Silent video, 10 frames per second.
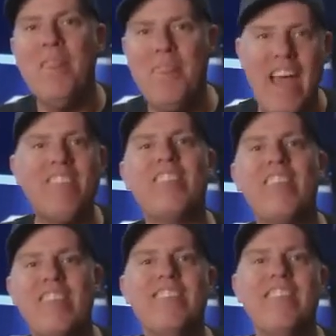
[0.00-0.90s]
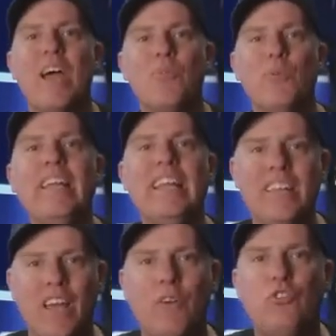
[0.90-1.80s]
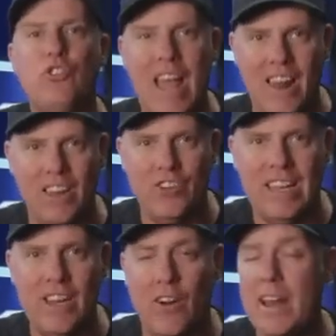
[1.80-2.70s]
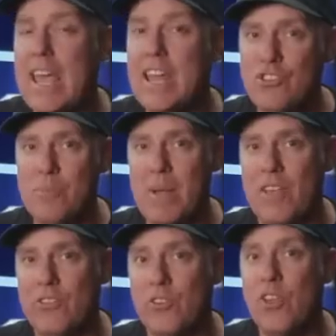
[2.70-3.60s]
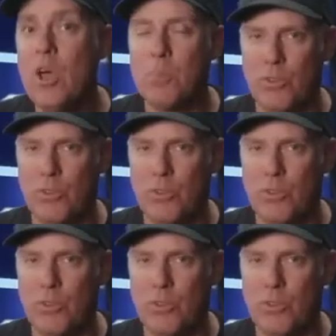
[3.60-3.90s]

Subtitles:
that's the thing that I really love challenging here on Engine Masters,